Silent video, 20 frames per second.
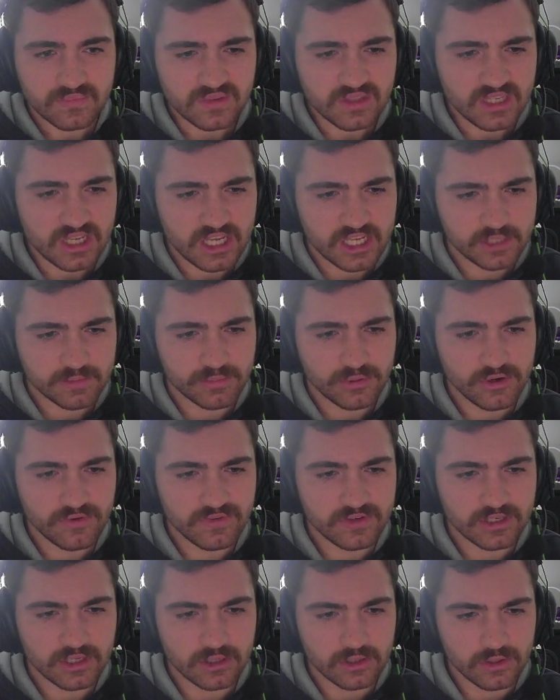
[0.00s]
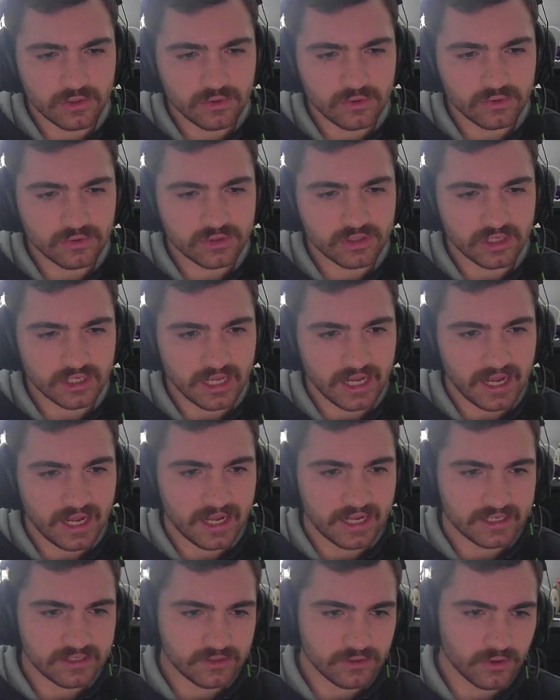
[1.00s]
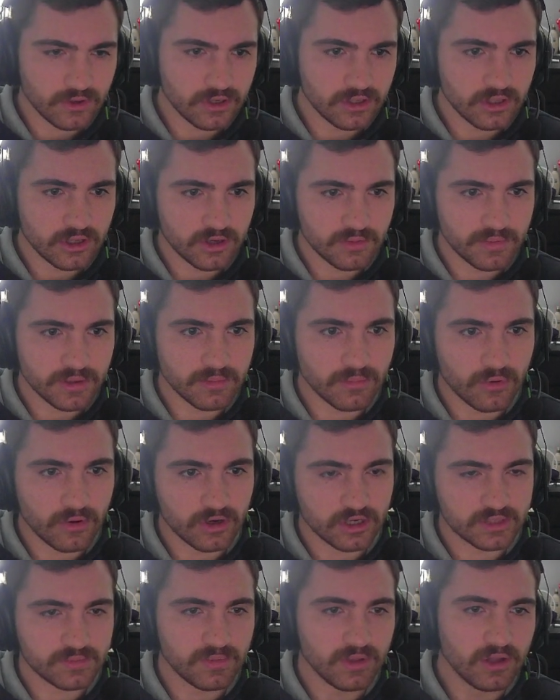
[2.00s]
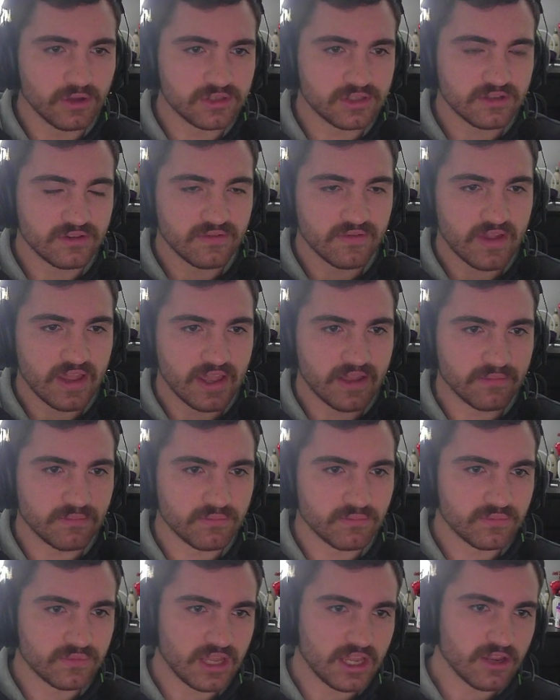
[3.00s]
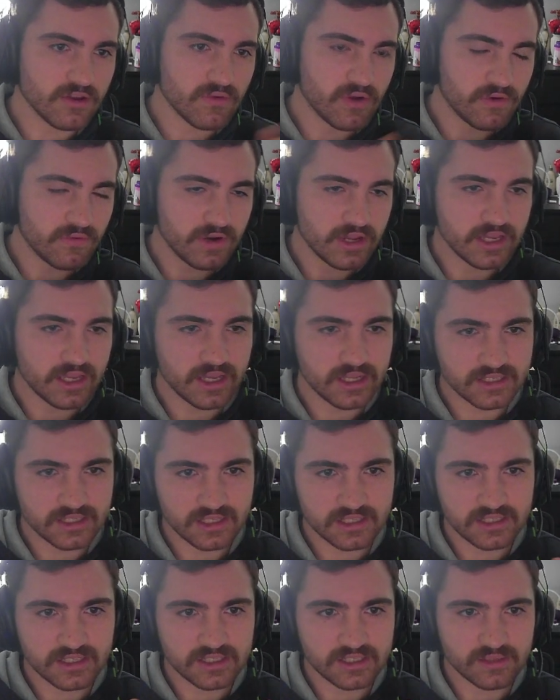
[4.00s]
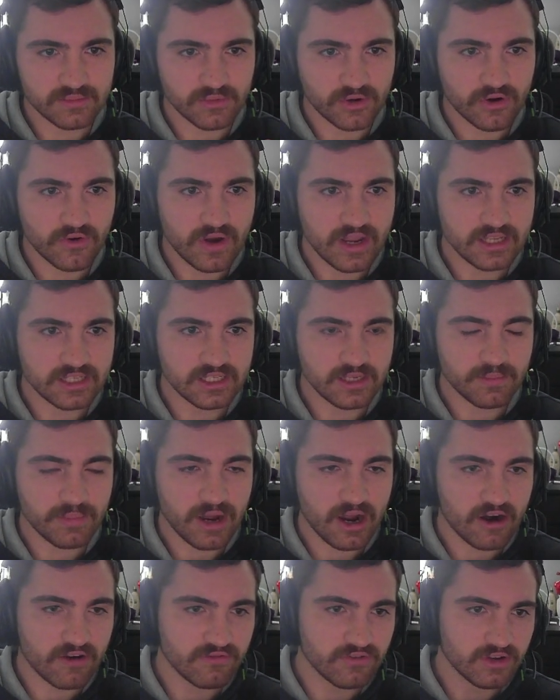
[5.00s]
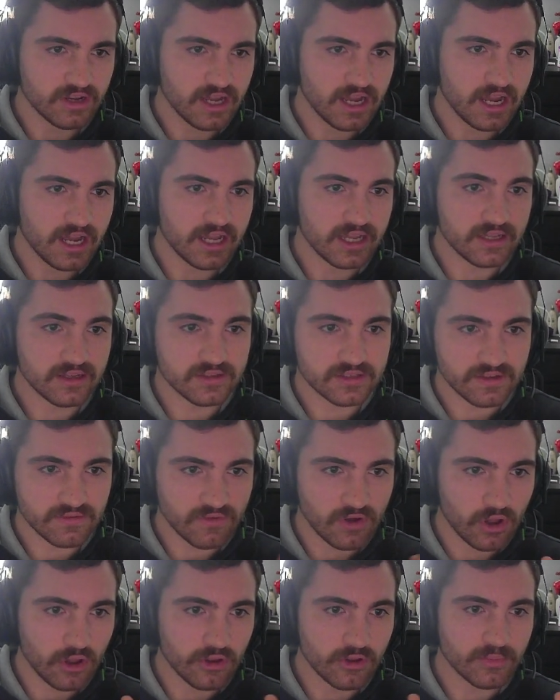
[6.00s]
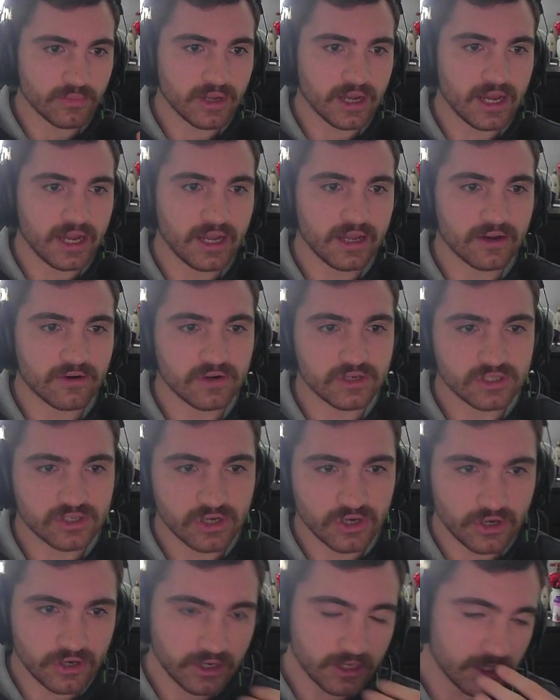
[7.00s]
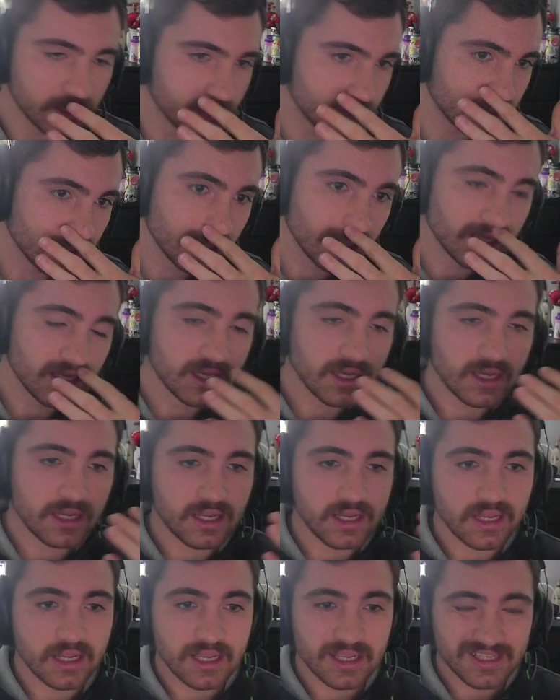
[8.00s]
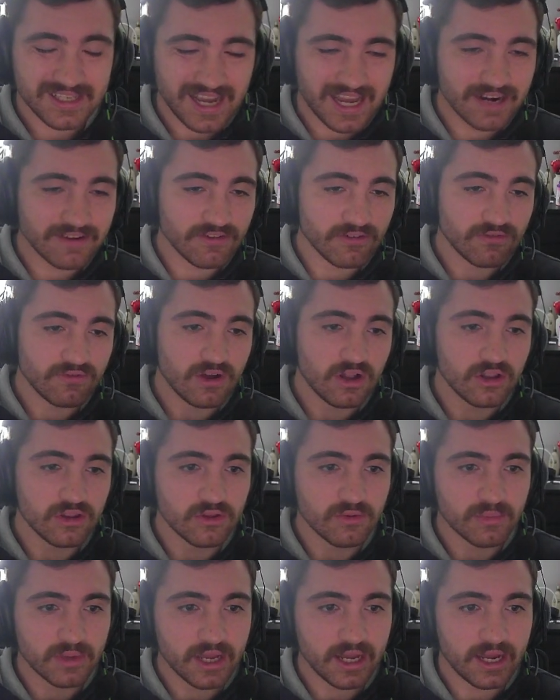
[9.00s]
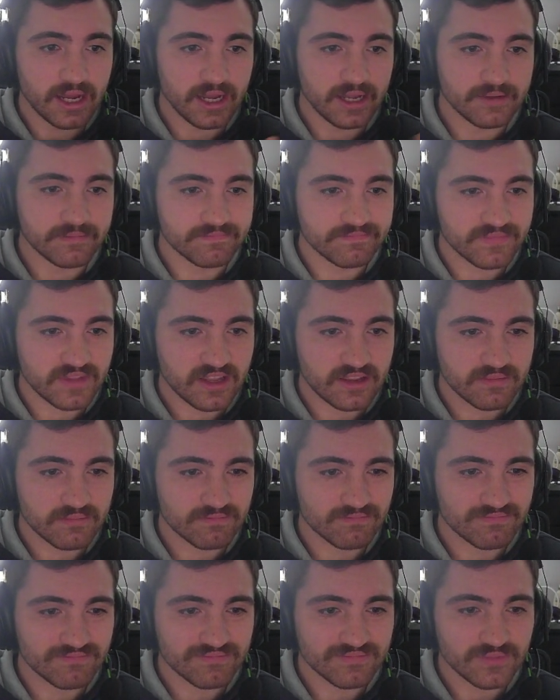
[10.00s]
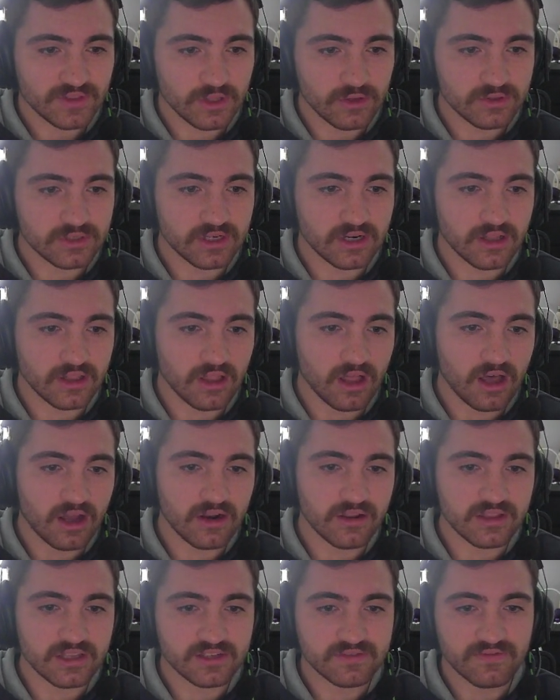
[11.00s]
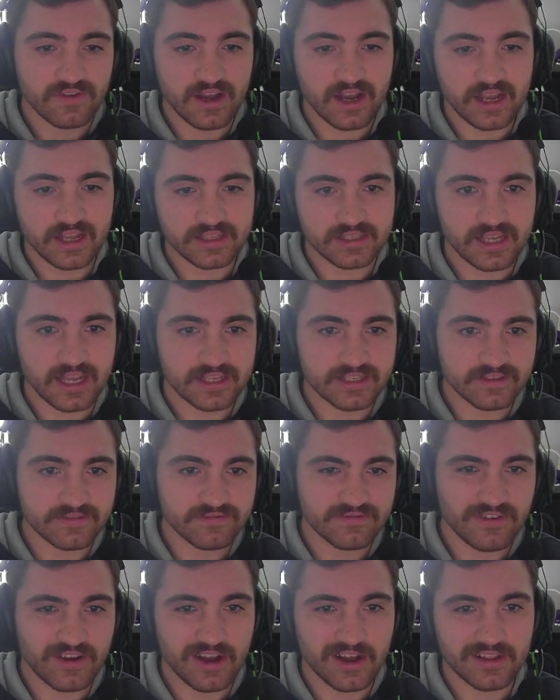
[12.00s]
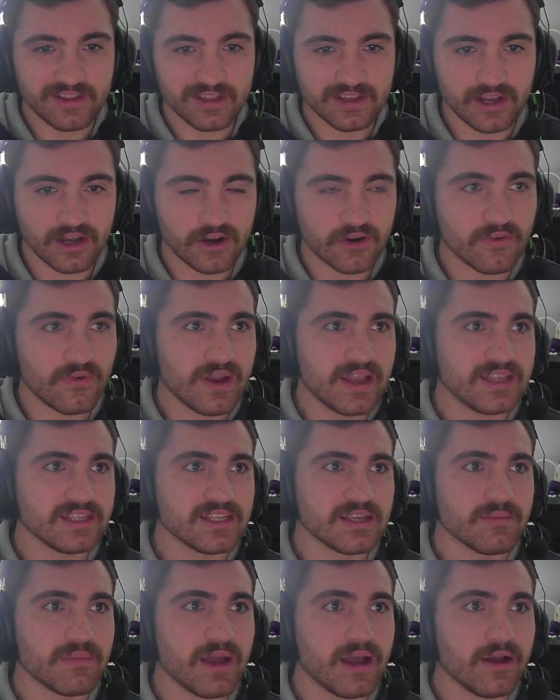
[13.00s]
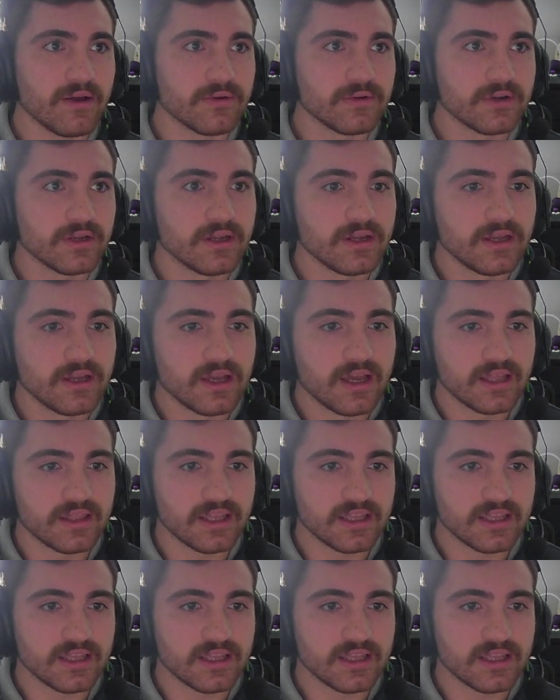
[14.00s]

He's proven to lose to guys who are a little bit more explosive than him. Daniel Rodriguez isn't some crazy powerful guy. He's a volume guy. Chris Curtis, kind of a volume guy. Losing a lot of these fights. Hasn't fought like a crazy amount. I think